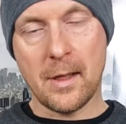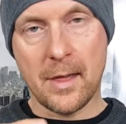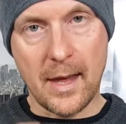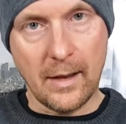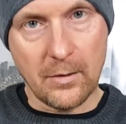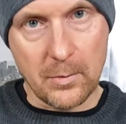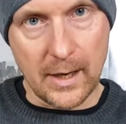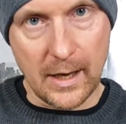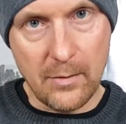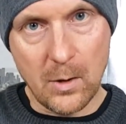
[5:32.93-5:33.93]
things,
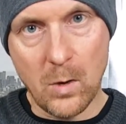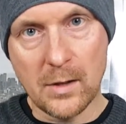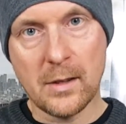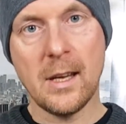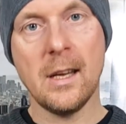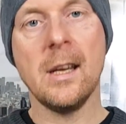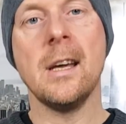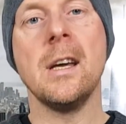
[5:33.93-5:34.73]
really. If you want the